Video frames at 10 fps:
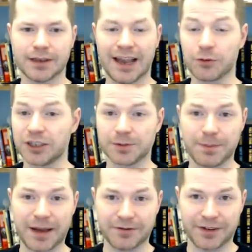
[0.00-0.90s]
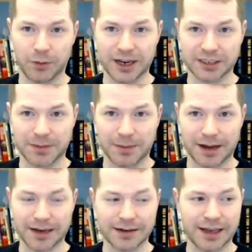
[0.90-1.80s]
Everyone should be paid a fair wage in my
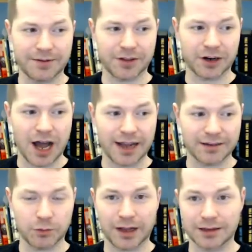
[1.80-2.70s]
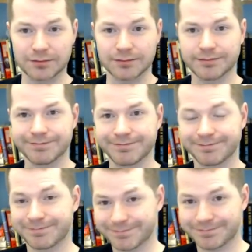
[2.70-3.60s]
mind, and if they're not, well,
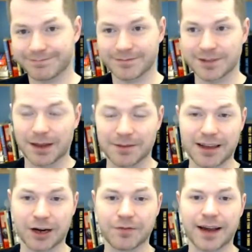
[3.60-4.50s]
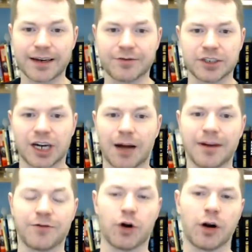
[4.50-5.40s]
sometimes you gotta go find a different job.
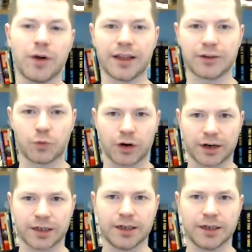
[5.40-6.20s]
And if you are willing to work